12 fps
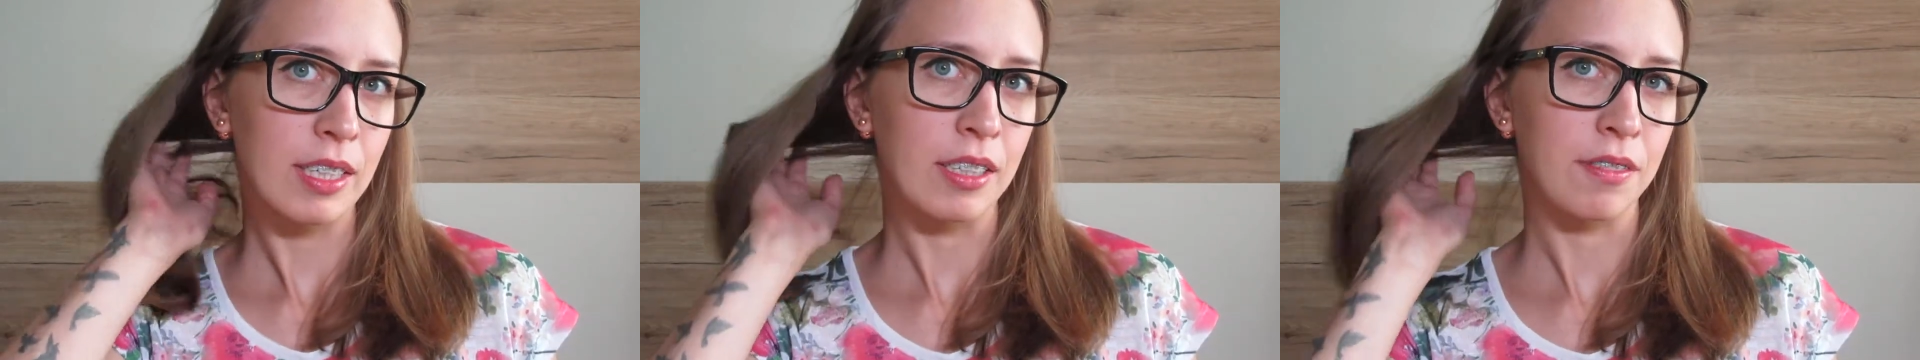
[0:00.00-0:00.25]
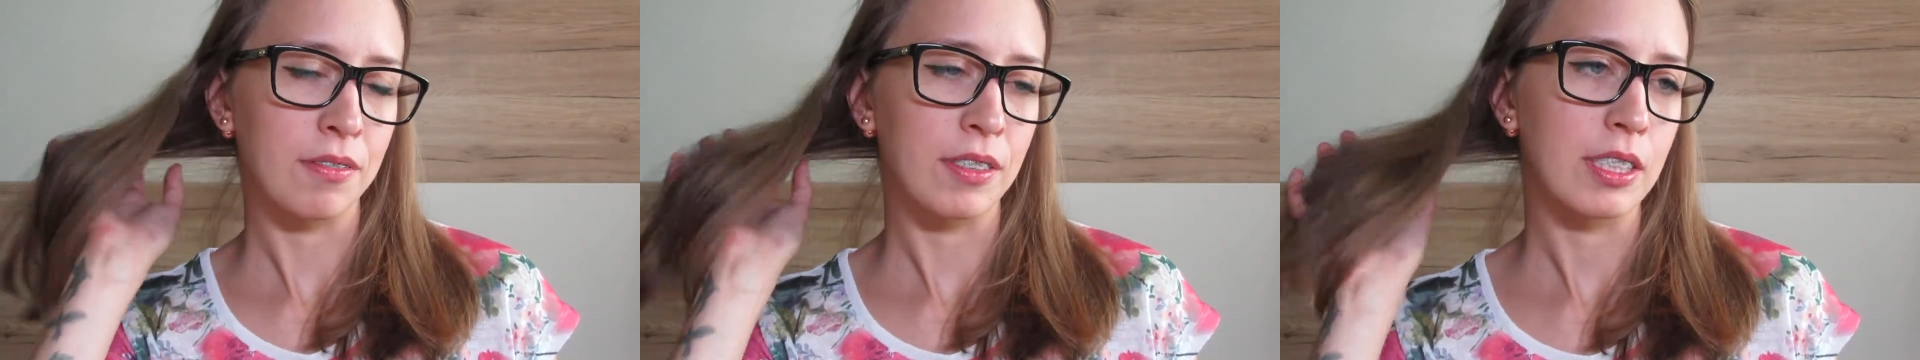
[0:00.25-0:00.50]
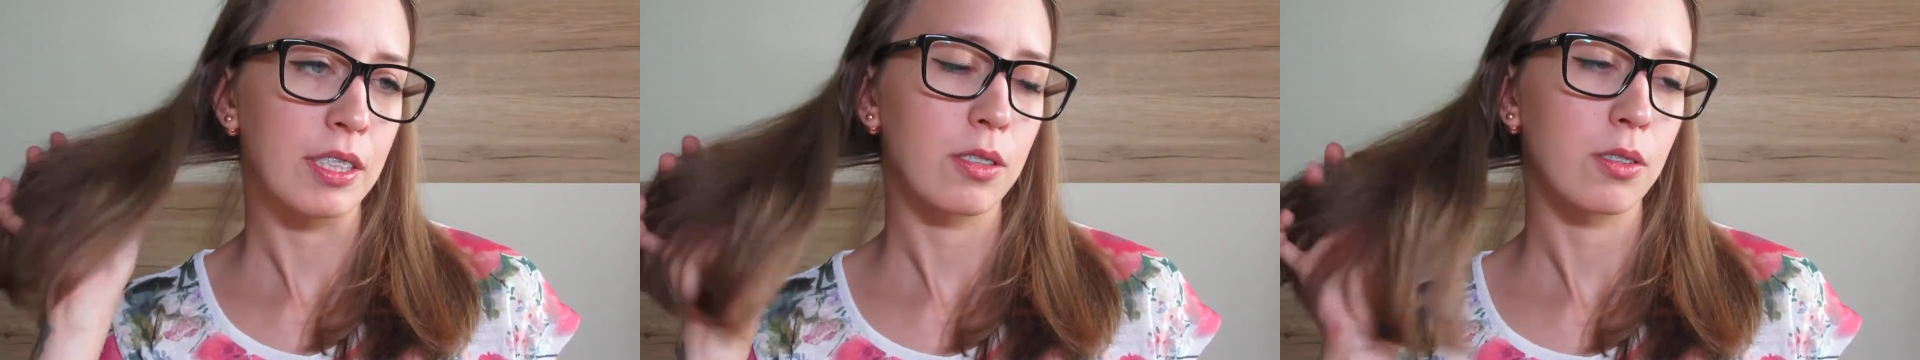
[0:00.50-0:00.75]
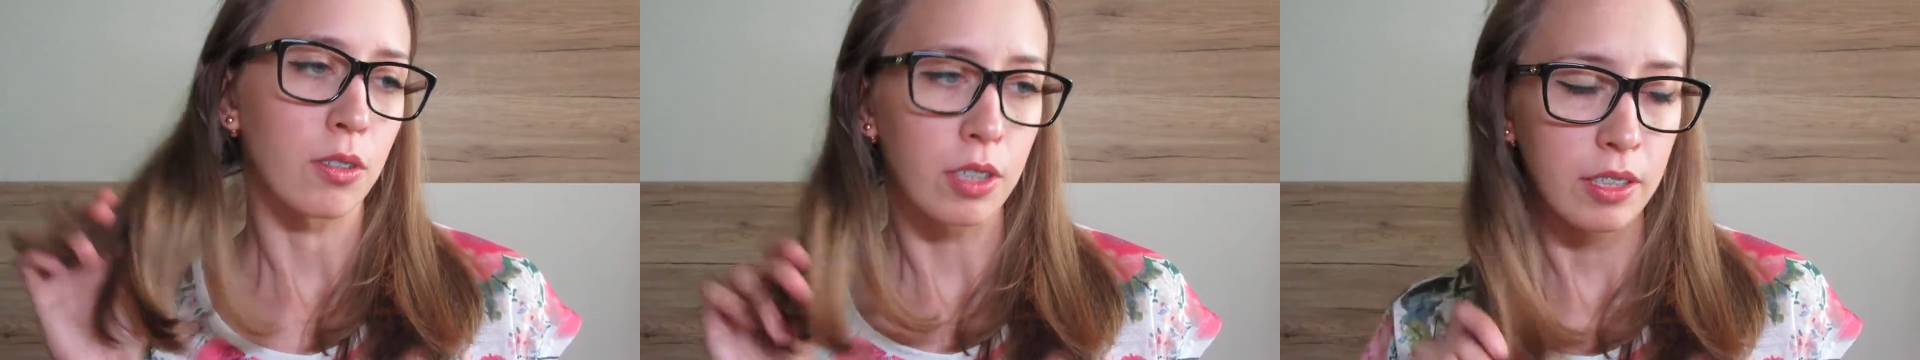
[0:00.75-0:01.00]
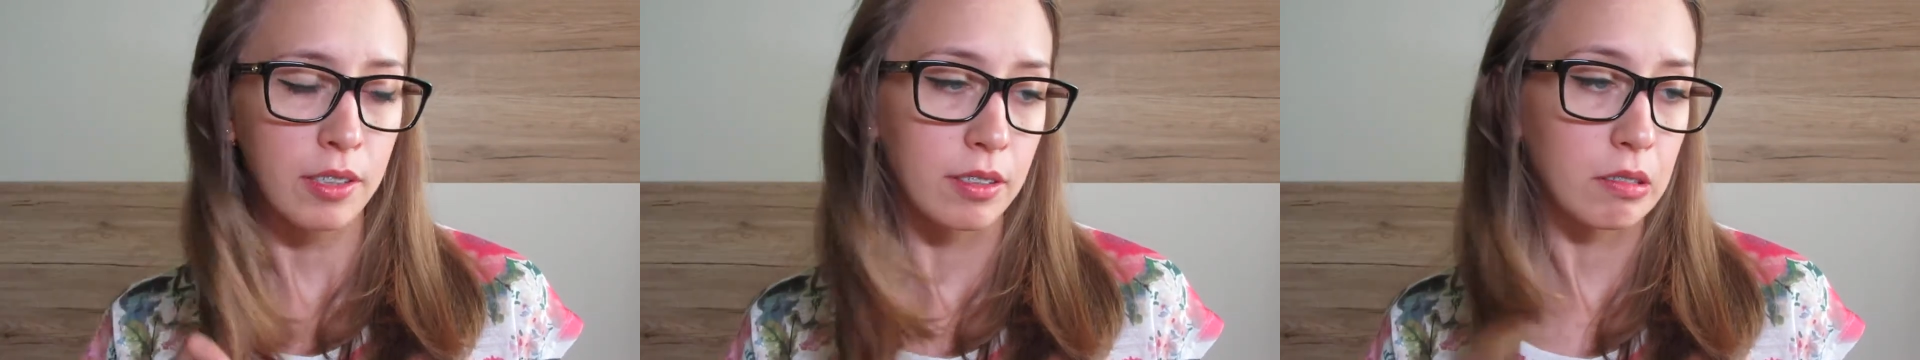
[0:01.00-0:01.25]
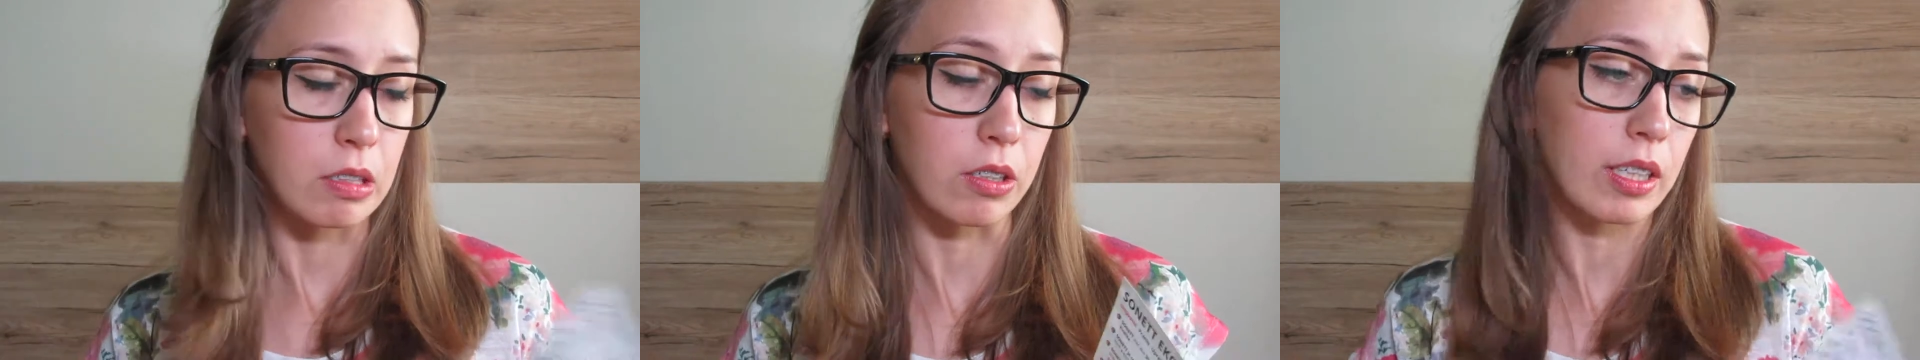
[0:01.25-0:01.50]
of this sort
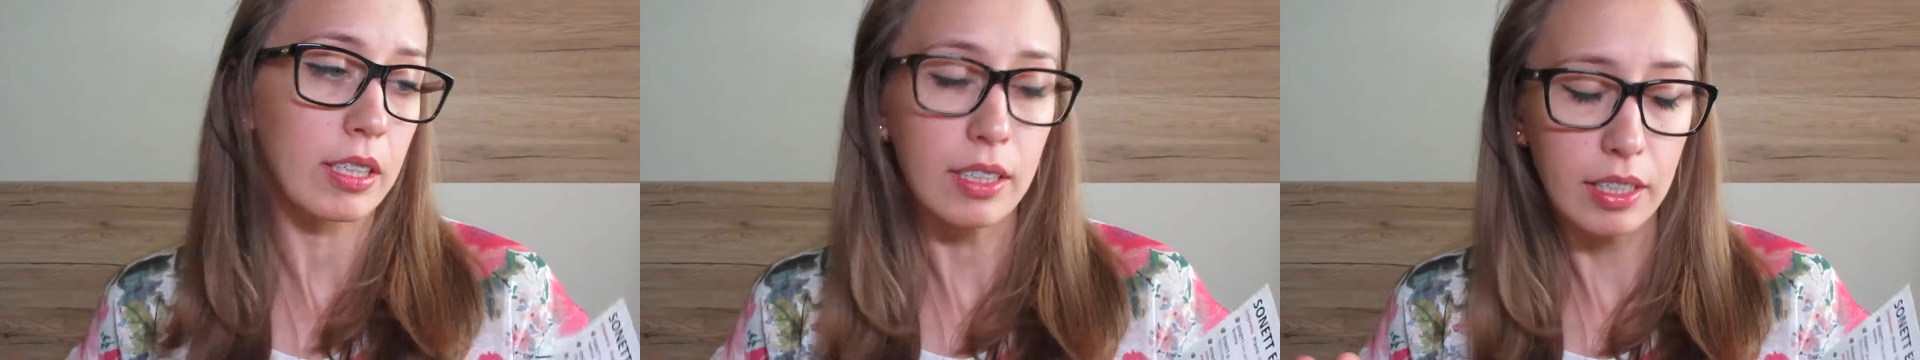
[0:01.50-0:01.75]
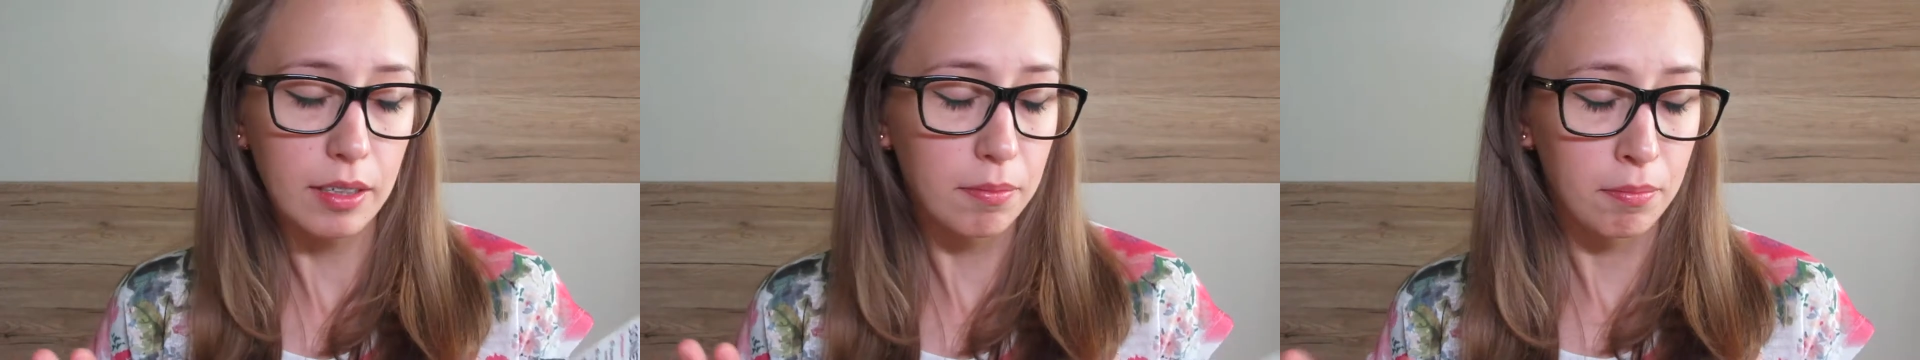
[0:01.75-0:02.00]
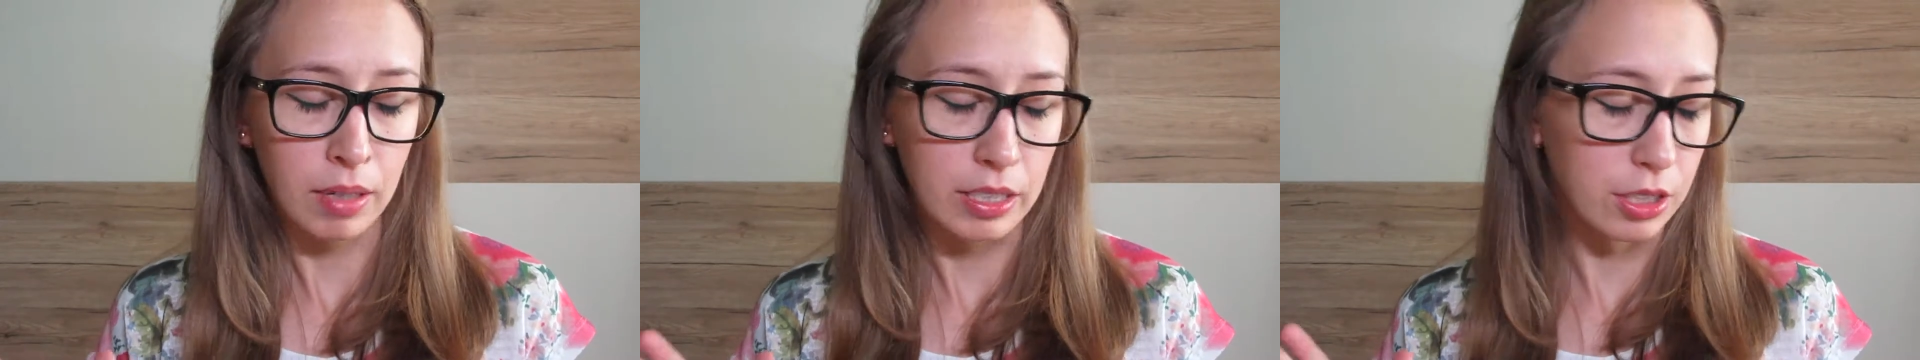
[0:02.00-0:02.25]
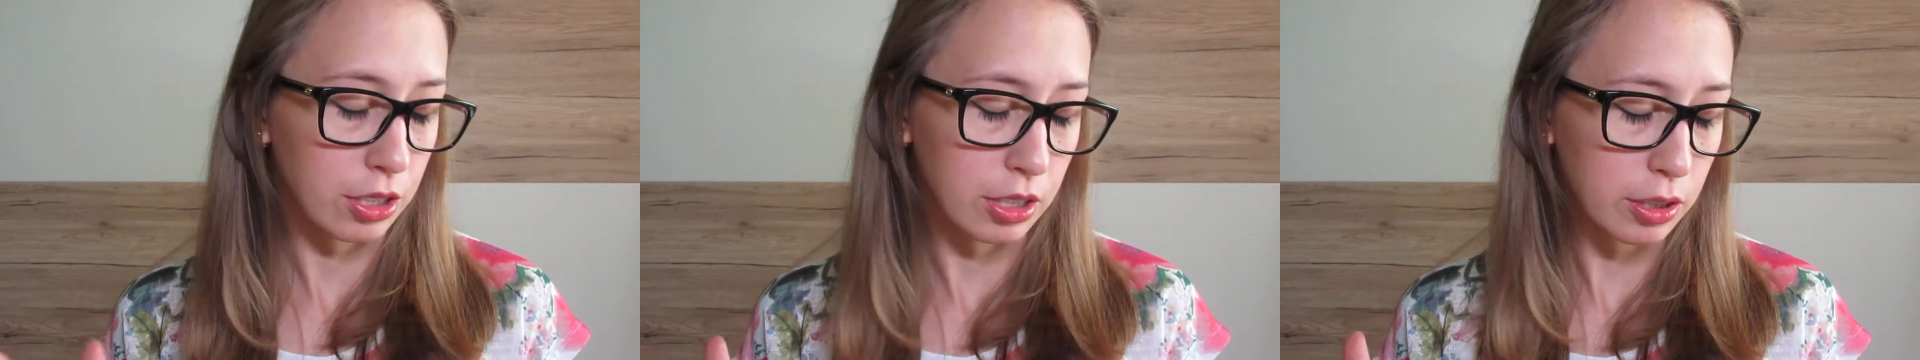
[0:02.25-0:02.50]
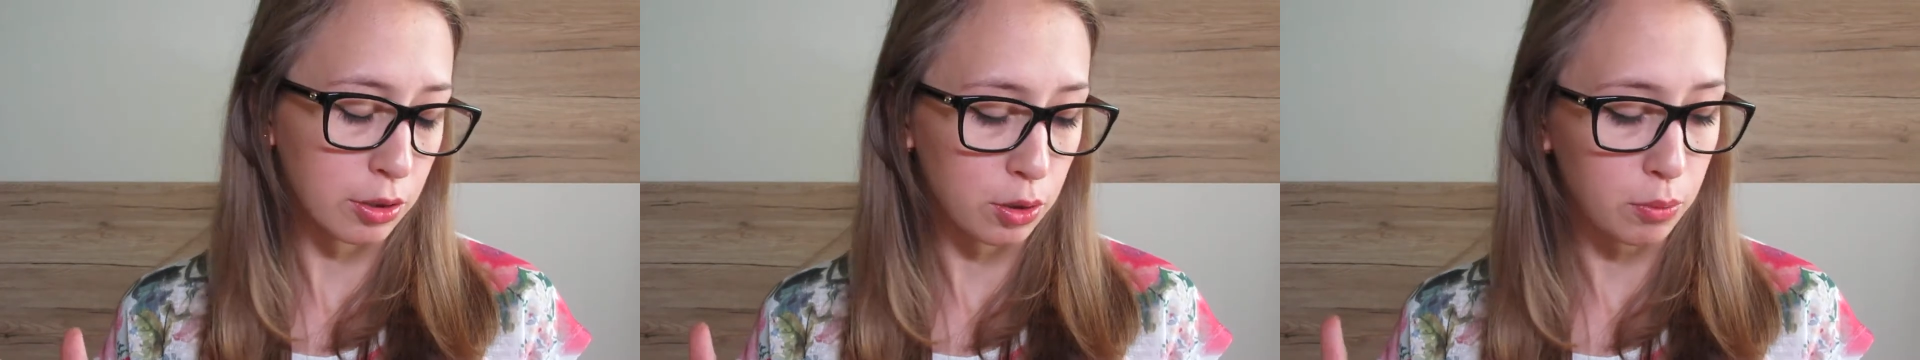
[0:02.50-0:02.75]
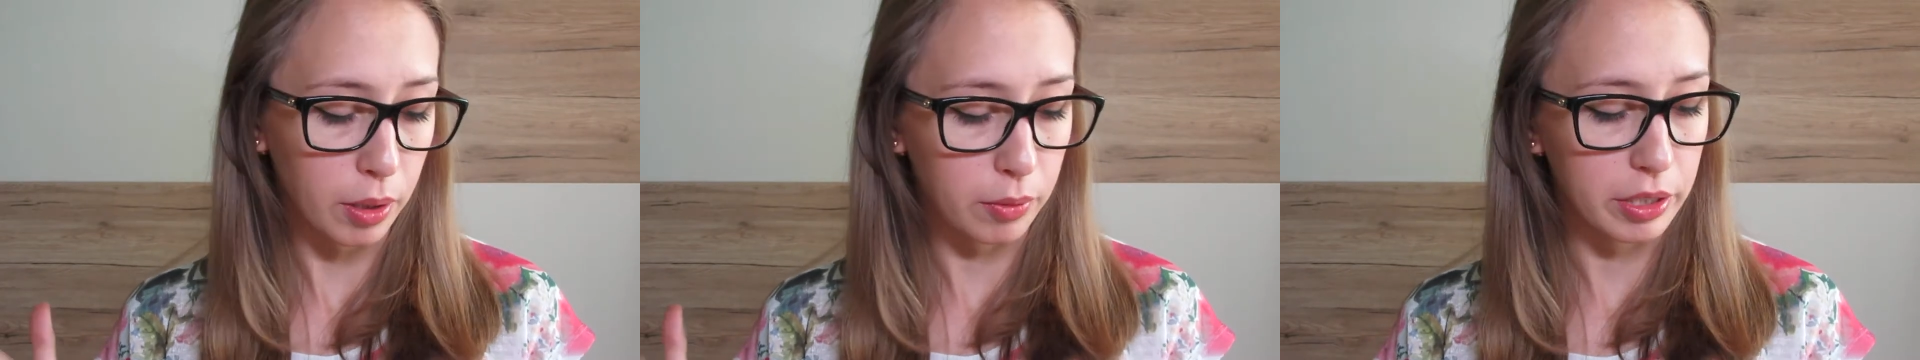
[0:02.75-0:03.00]
currently. I just didn't
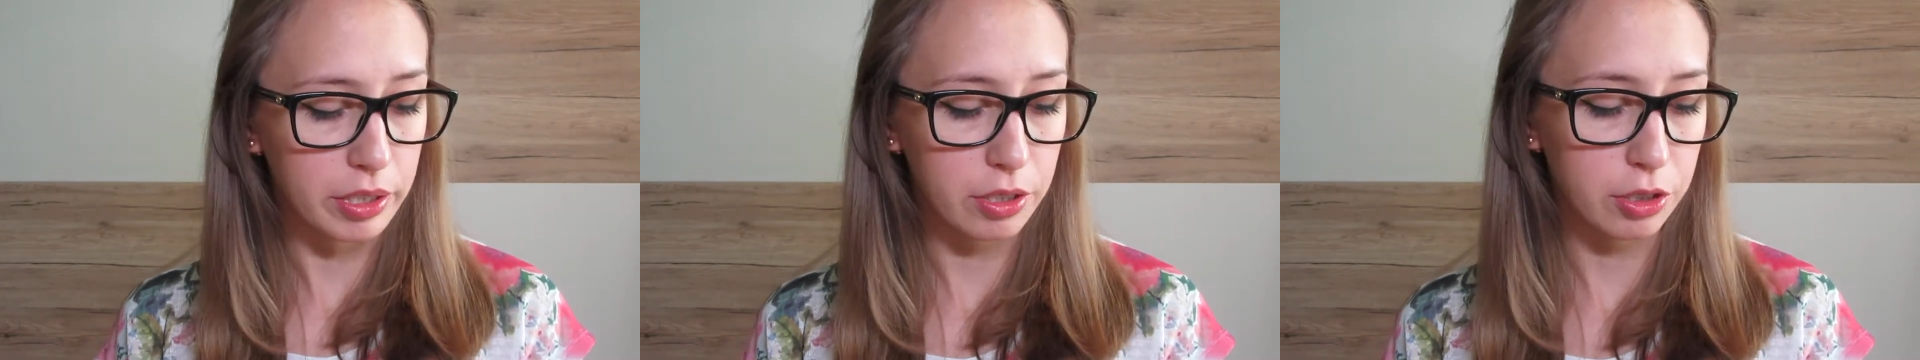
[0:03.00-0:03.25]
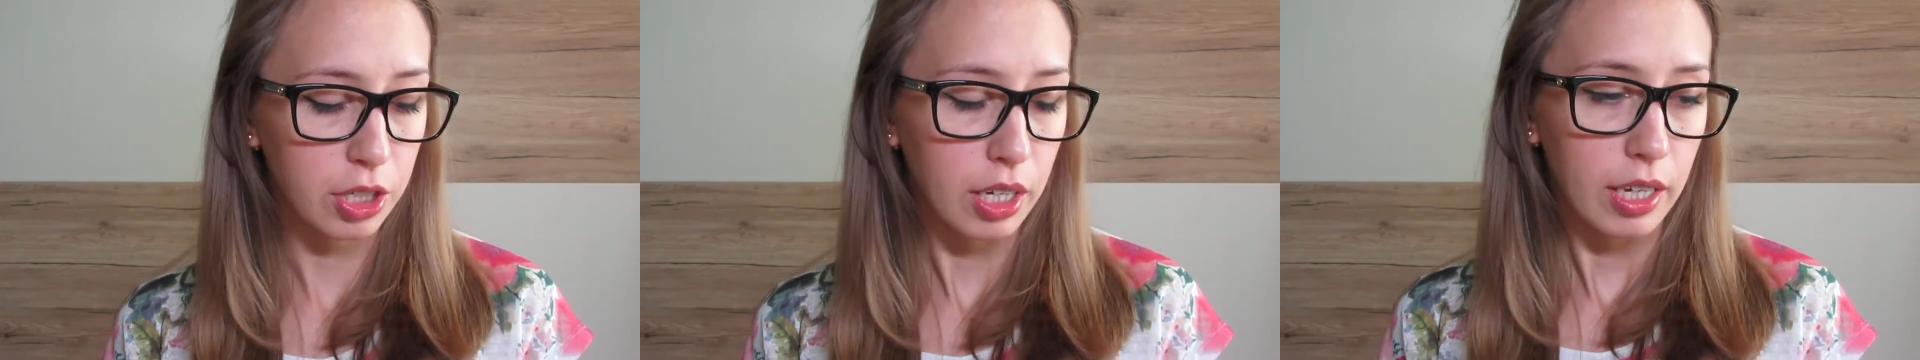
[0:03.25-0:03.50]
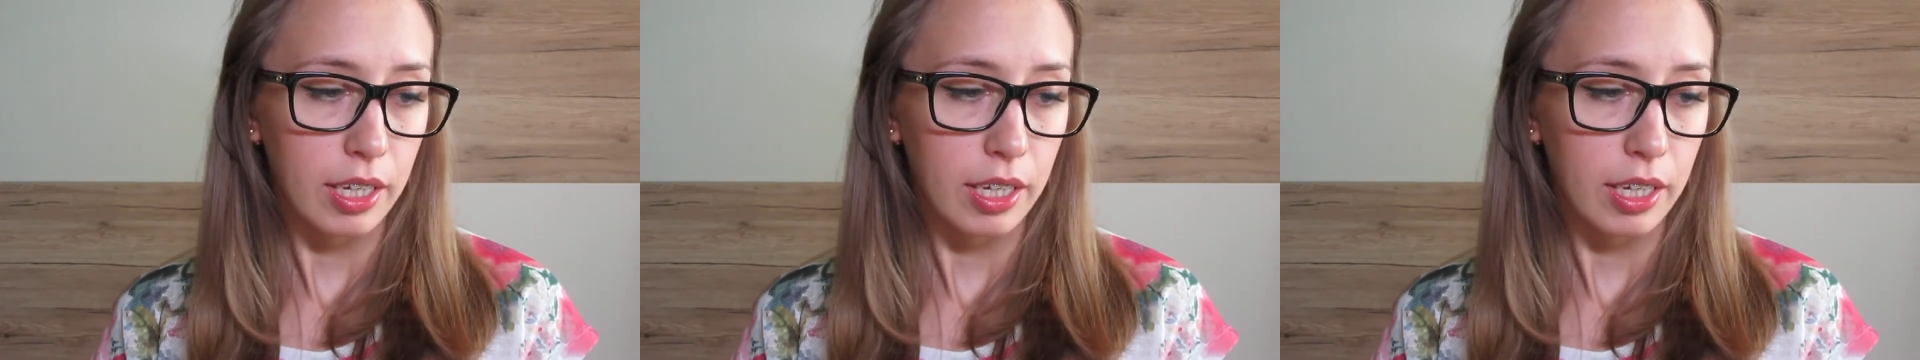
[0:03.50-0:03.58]
do my research.